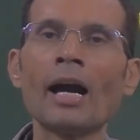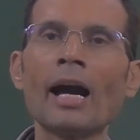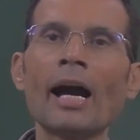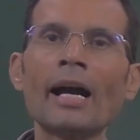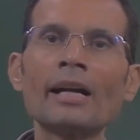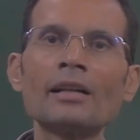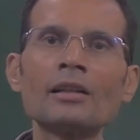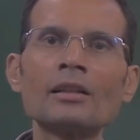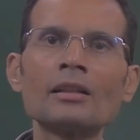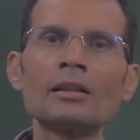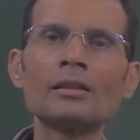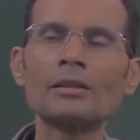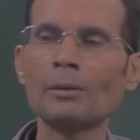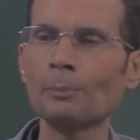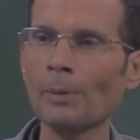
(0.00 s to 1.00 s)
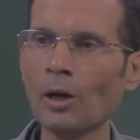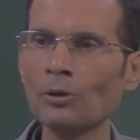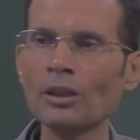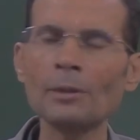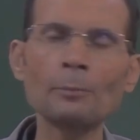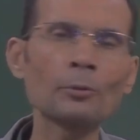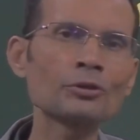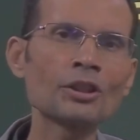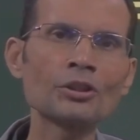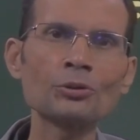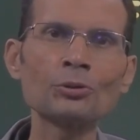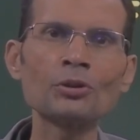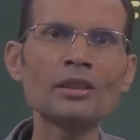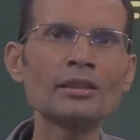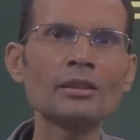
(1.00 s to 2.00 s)
and brown adipose
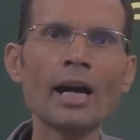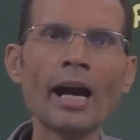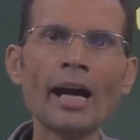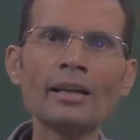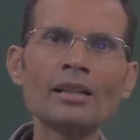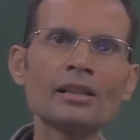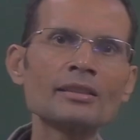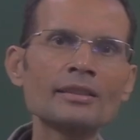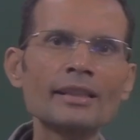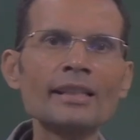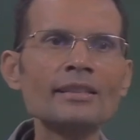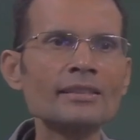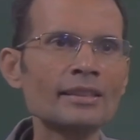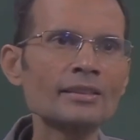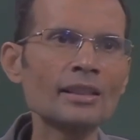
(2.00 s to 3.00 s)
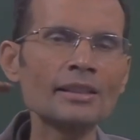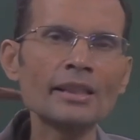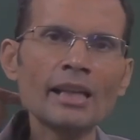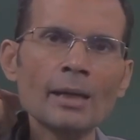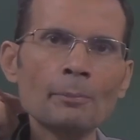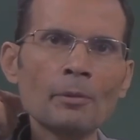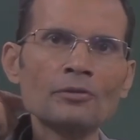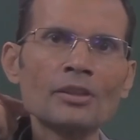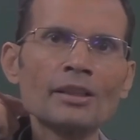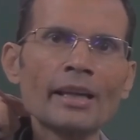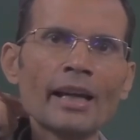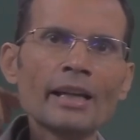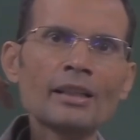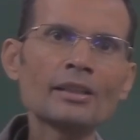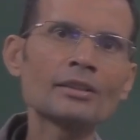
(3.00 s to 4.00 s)
tissue in the adults is in the nape of the
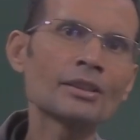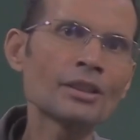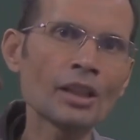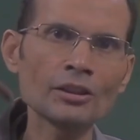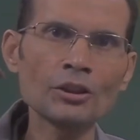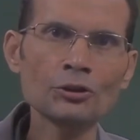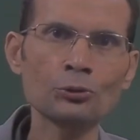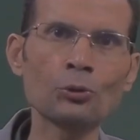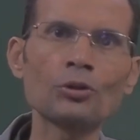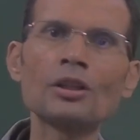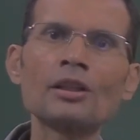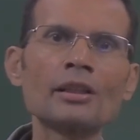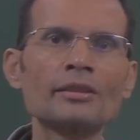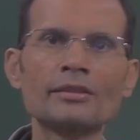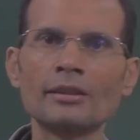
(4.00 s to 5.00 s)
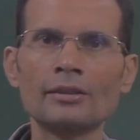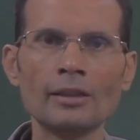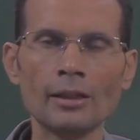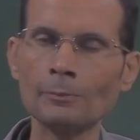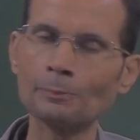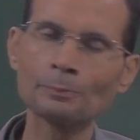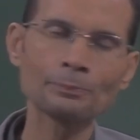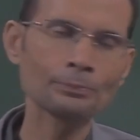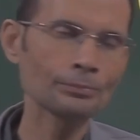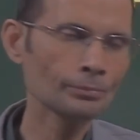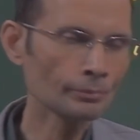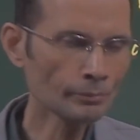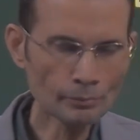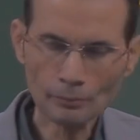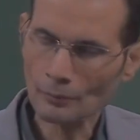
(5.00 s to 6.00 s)
neck, near the shoulder, etc.
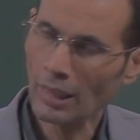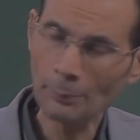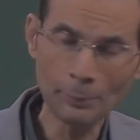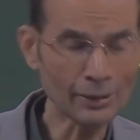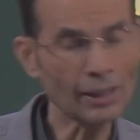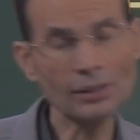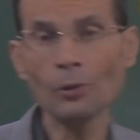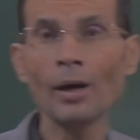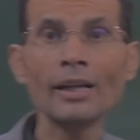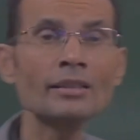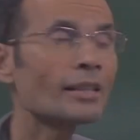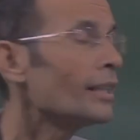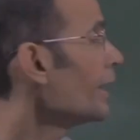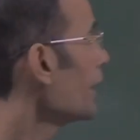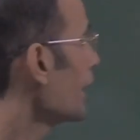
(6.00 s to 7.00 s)
But otherwise,